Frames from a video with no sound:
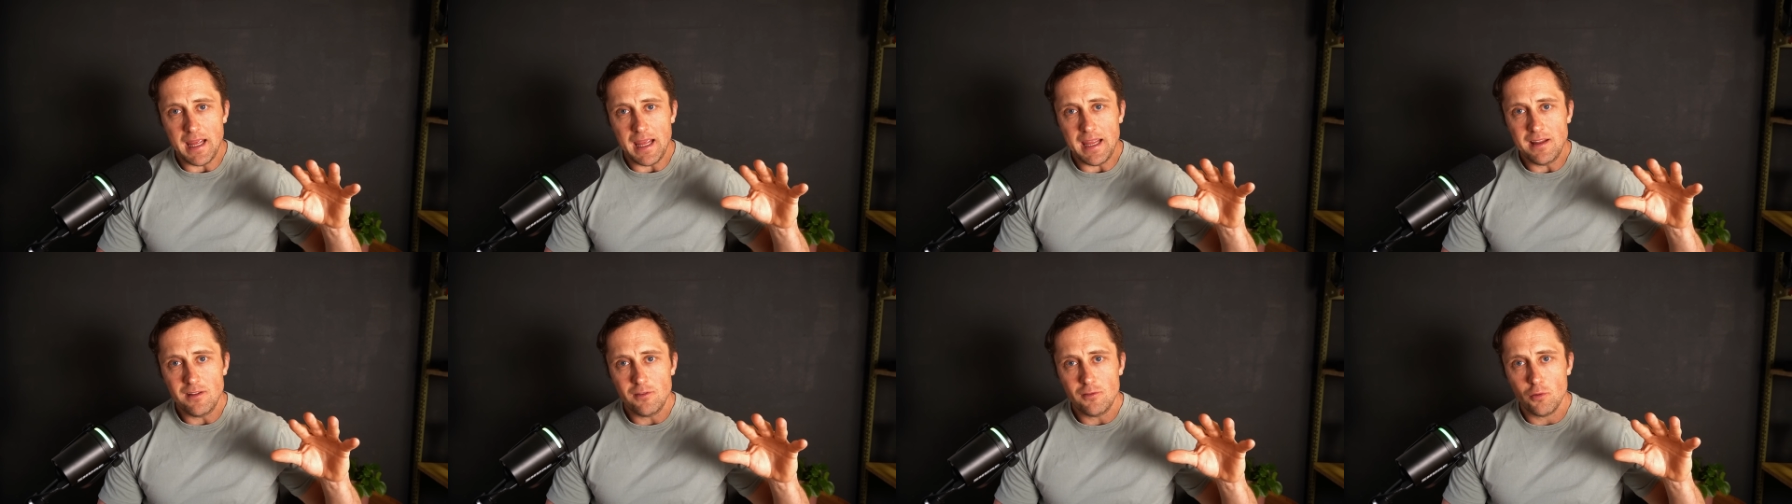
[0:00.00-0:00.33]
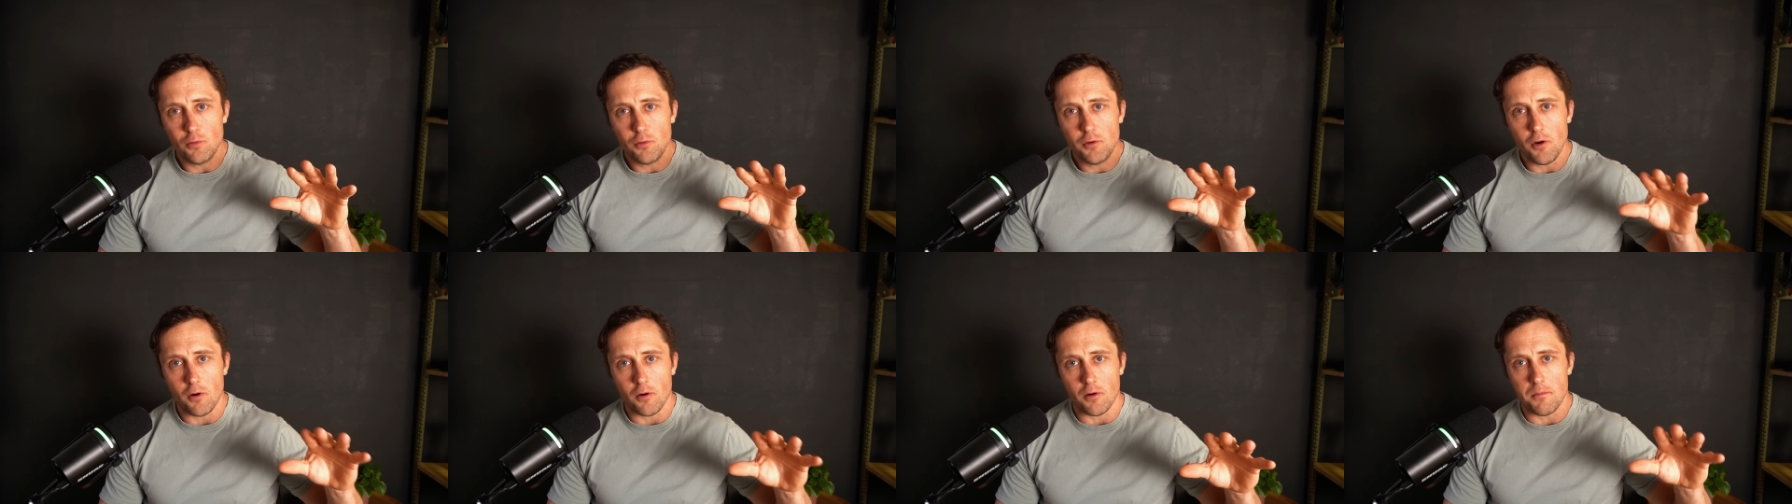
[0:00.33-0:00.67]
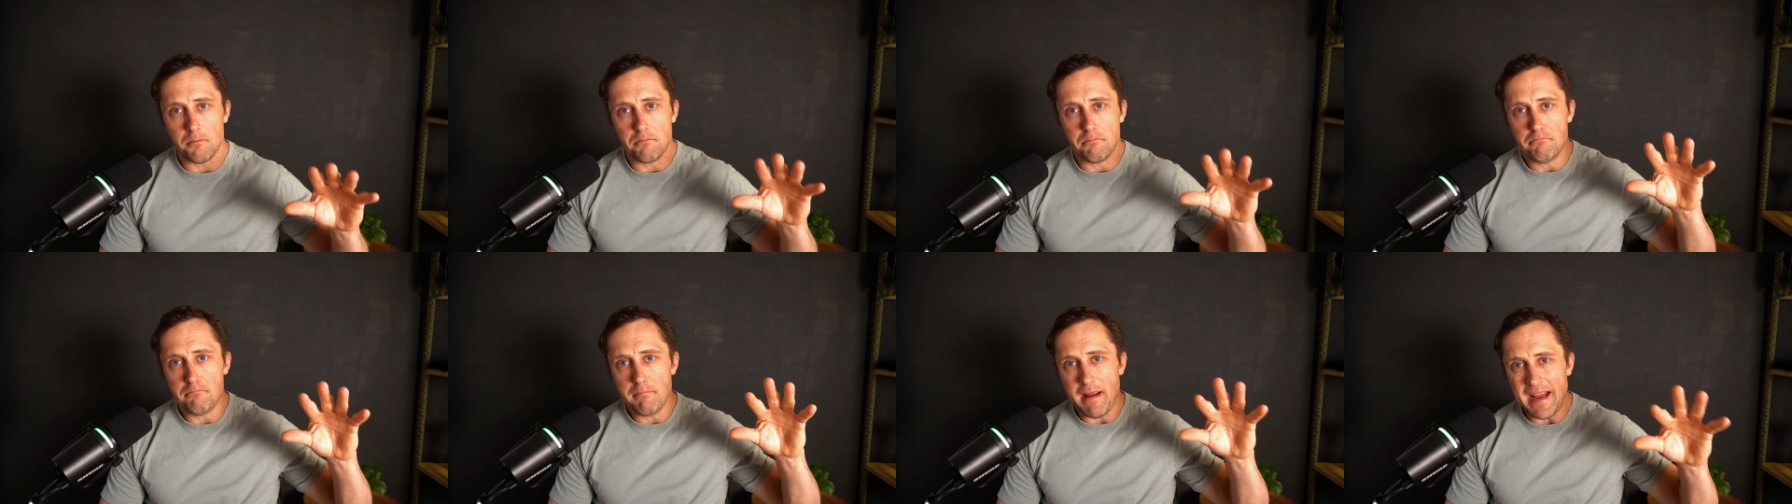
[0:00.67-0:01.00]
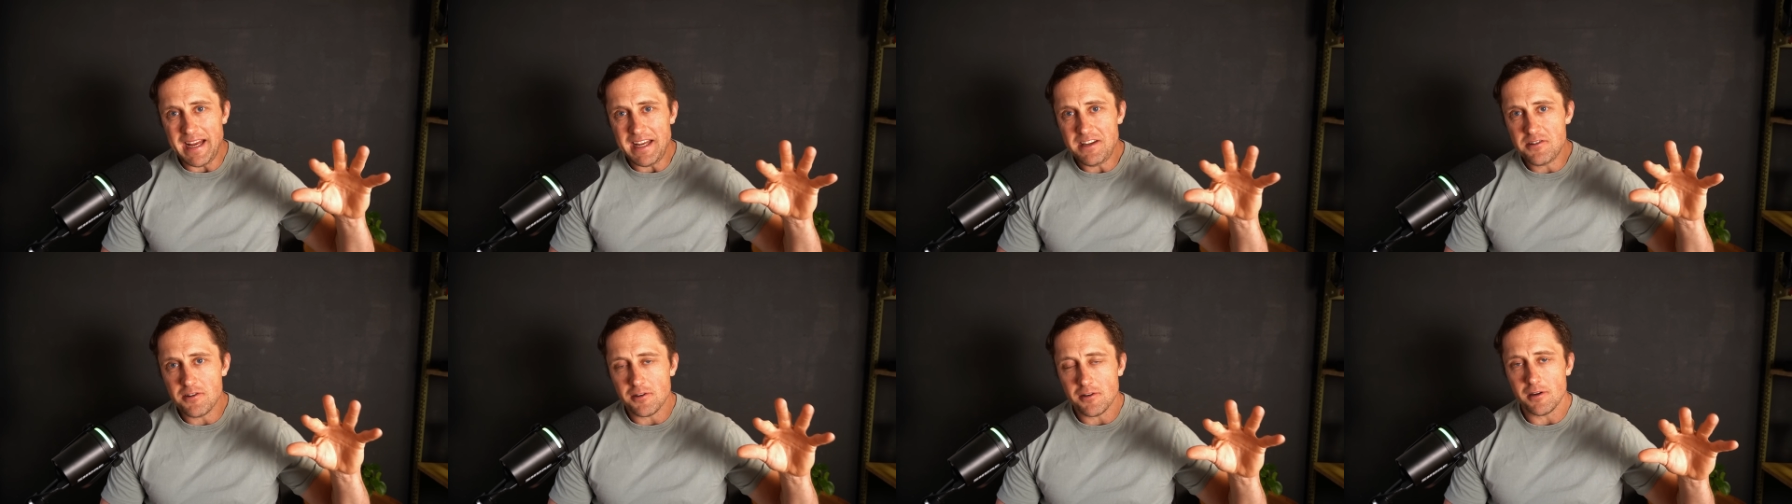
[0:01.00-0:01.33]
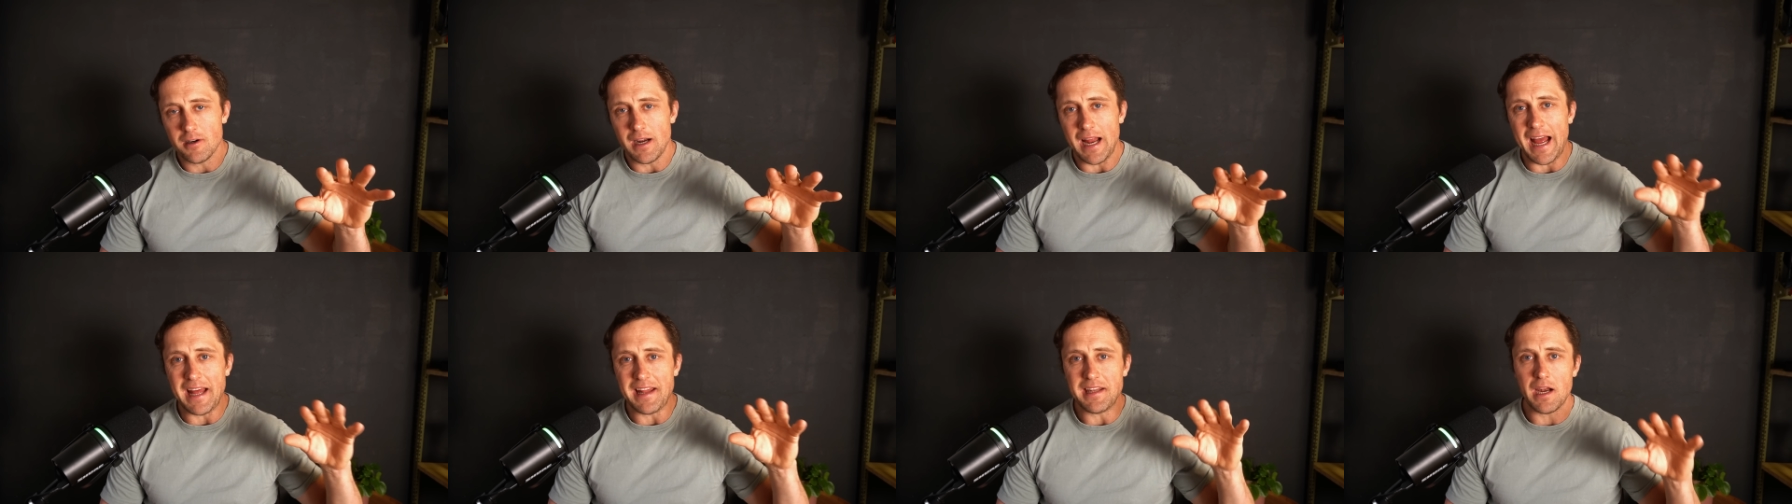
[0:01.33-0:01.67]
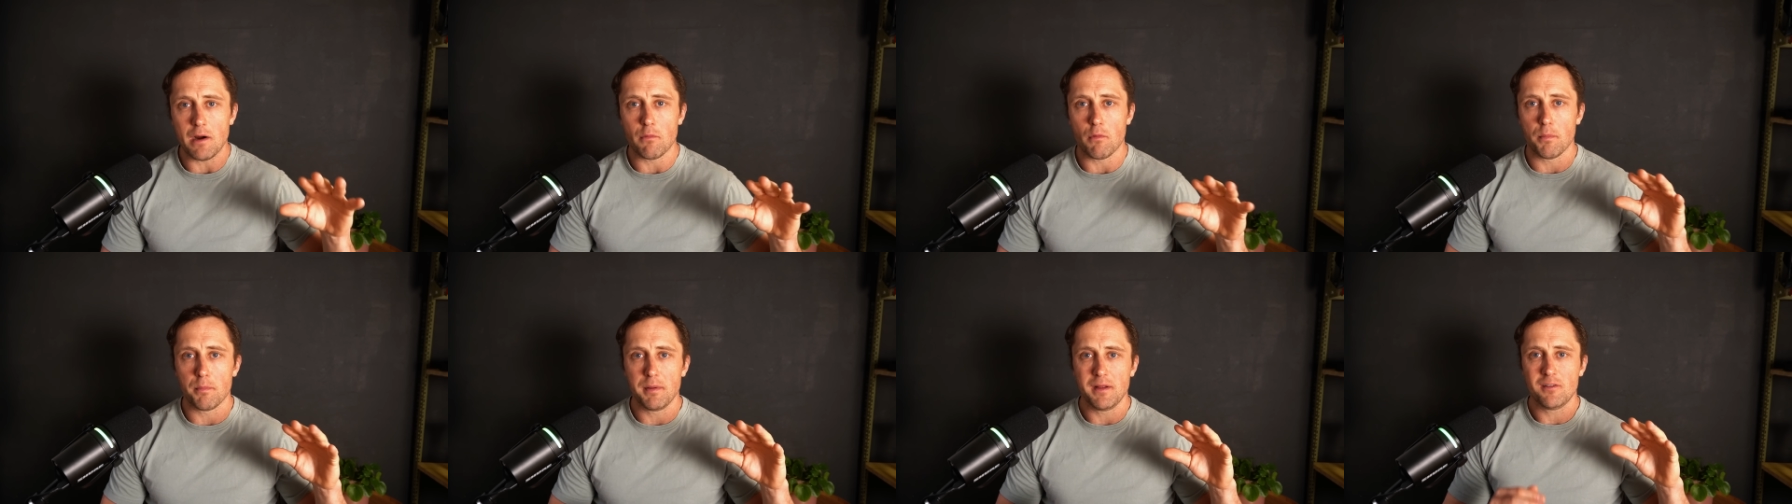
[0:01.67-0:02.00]
into your major
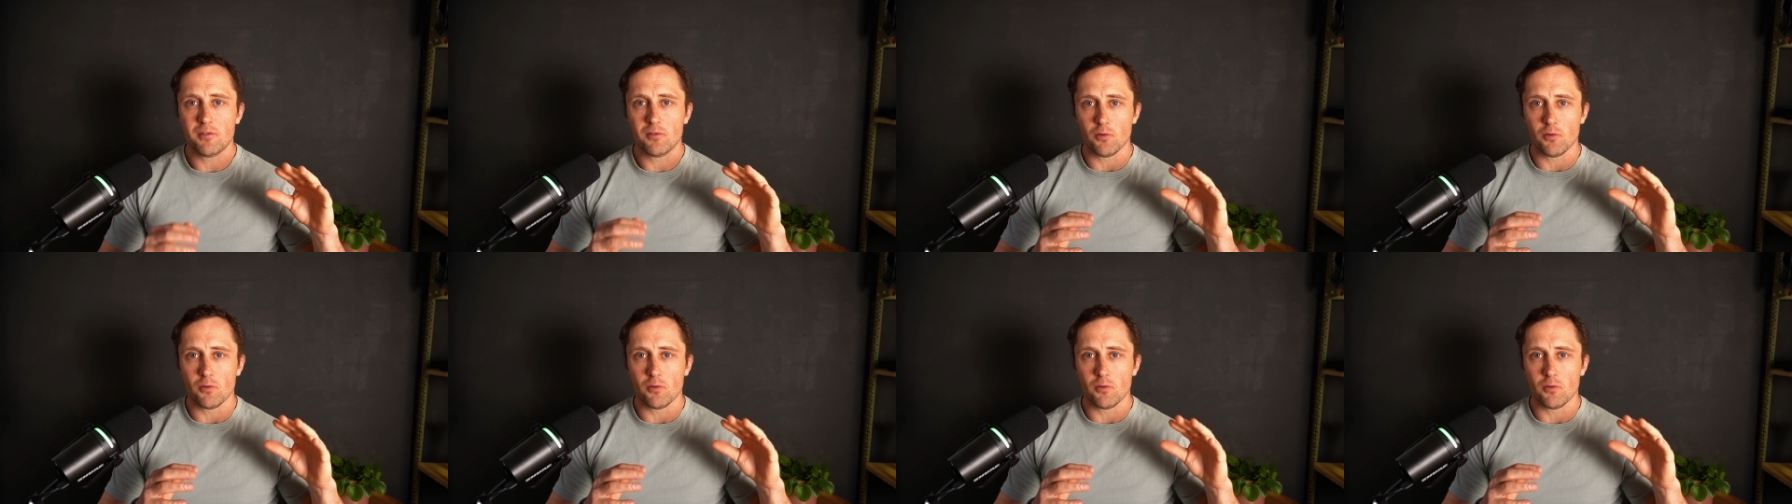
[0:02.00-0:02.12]
anaerobic